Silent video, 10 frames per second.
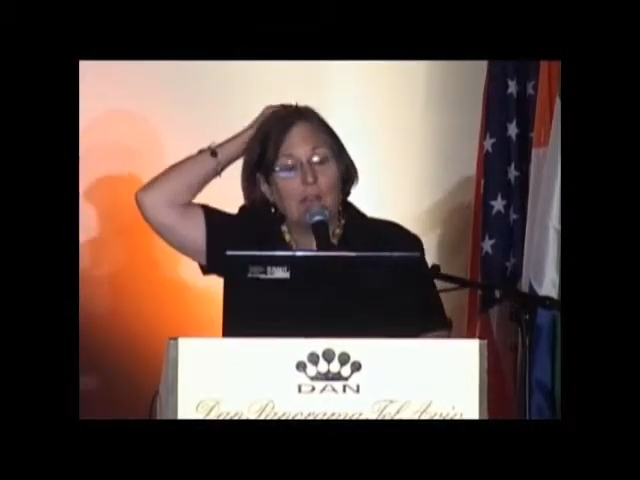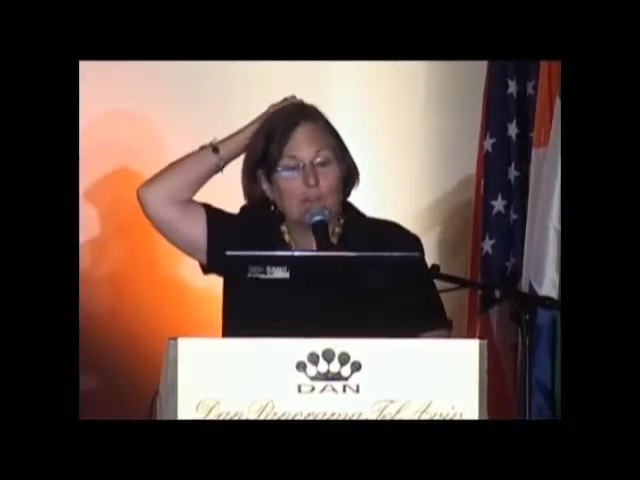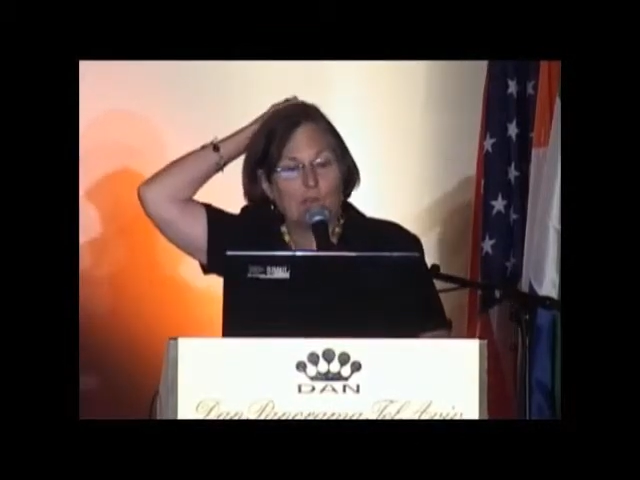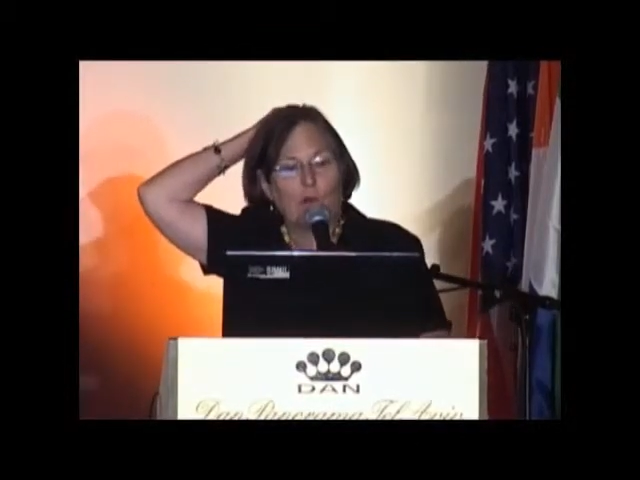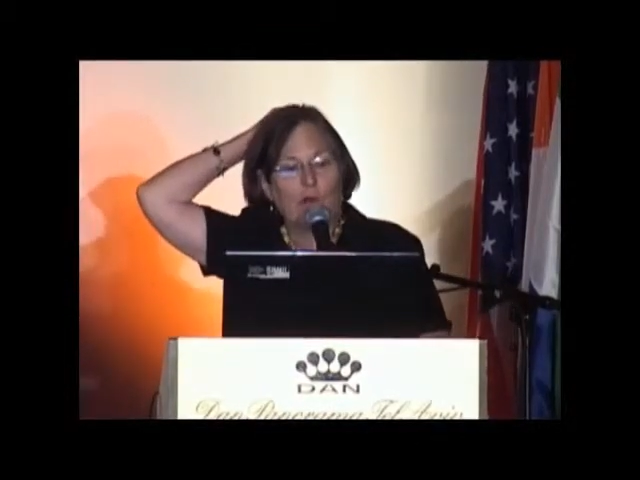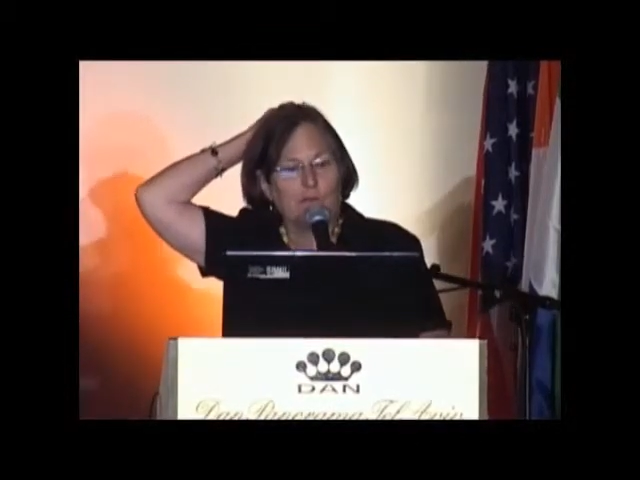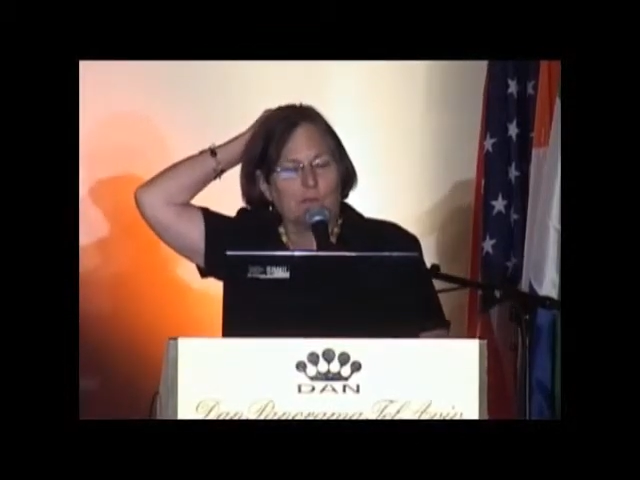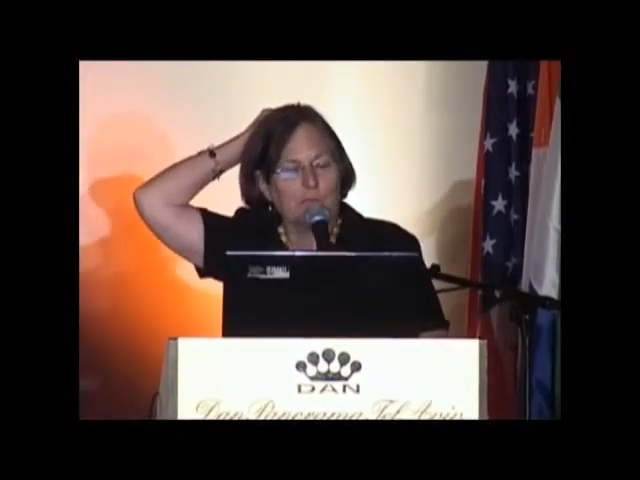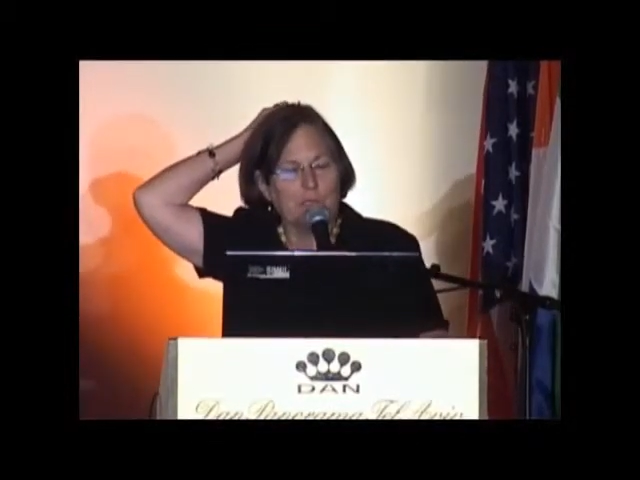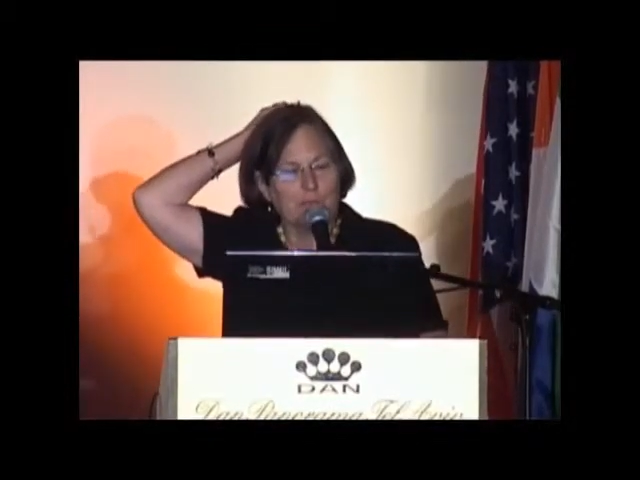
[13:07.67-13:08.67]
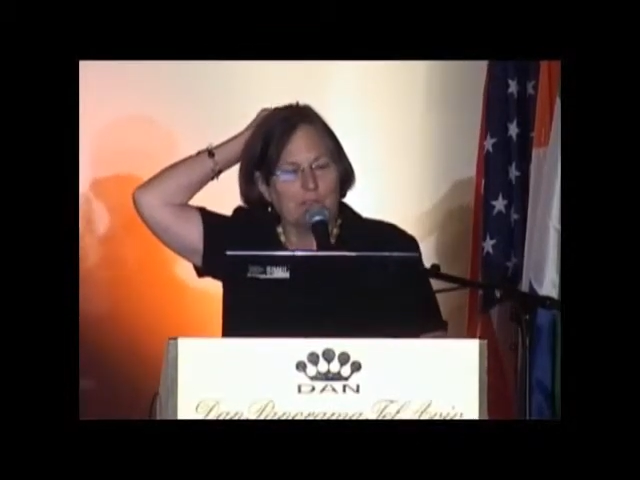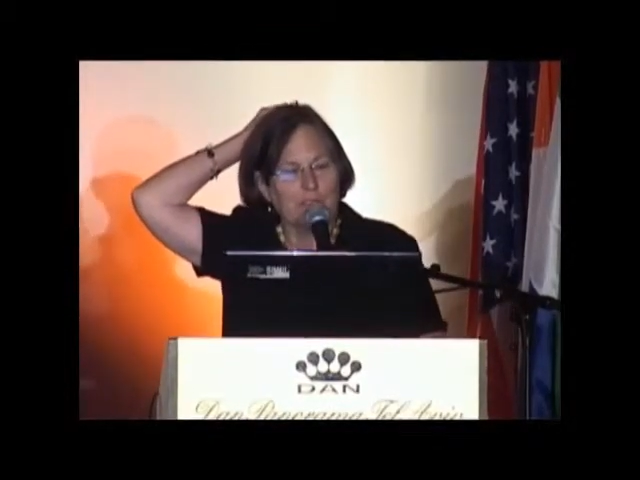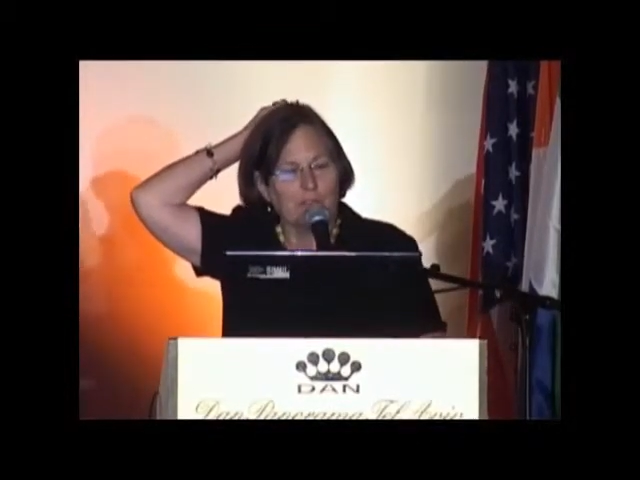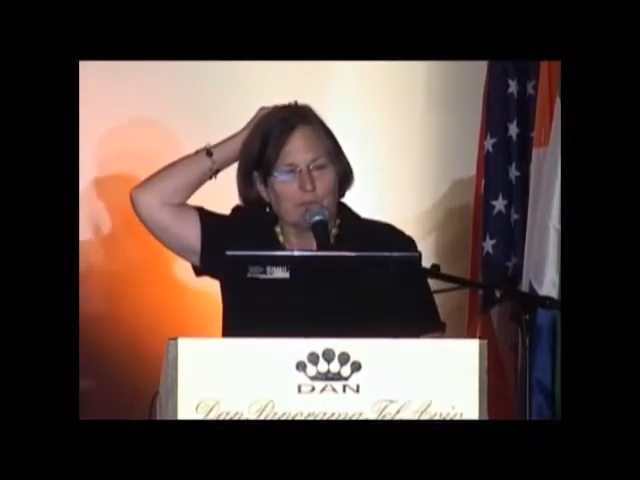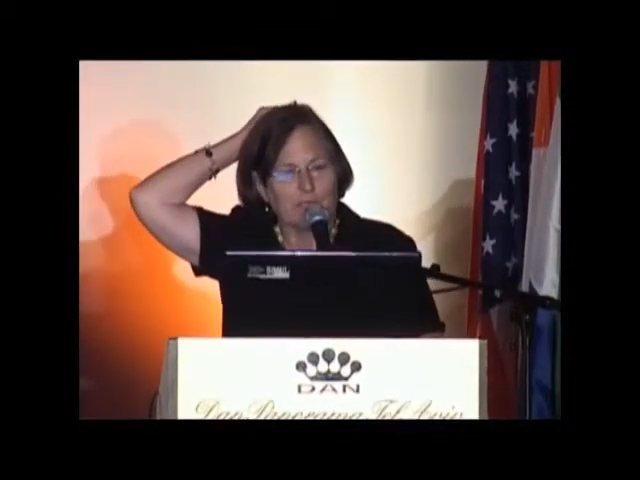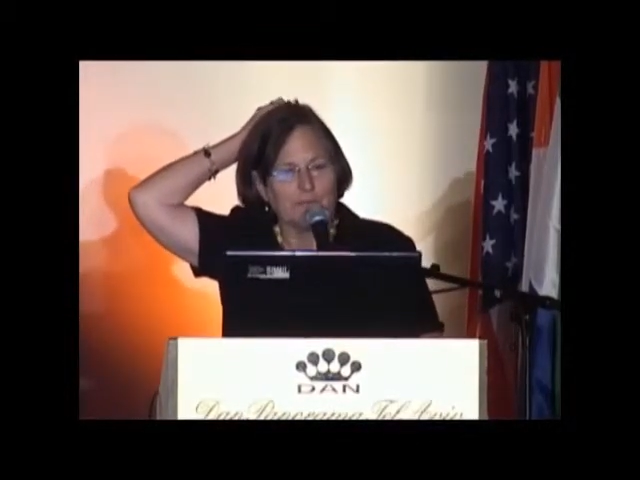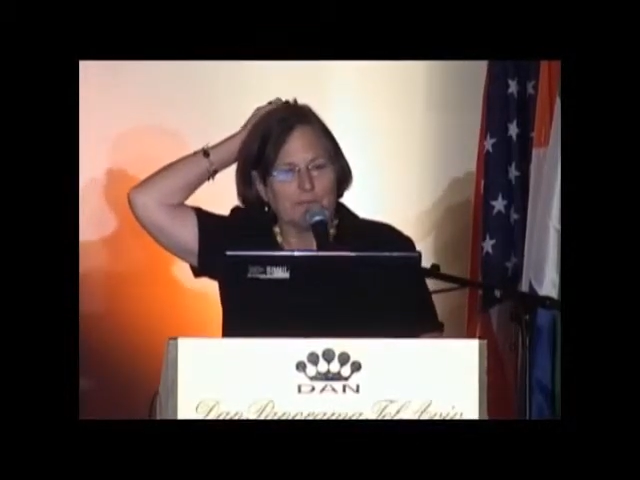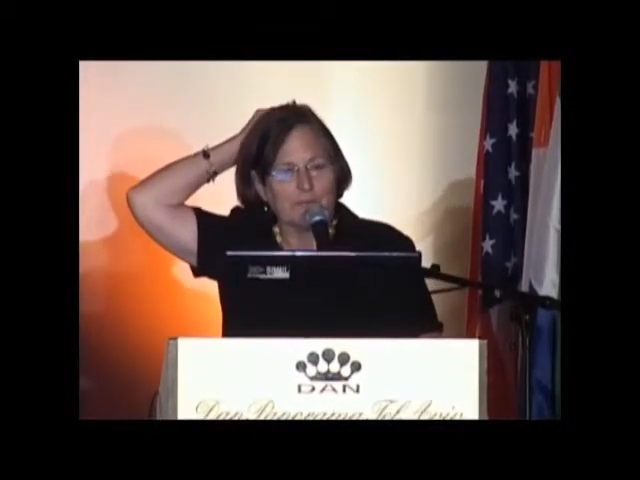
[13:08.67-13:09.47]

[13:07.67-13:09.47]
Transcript: under law for people in Israel.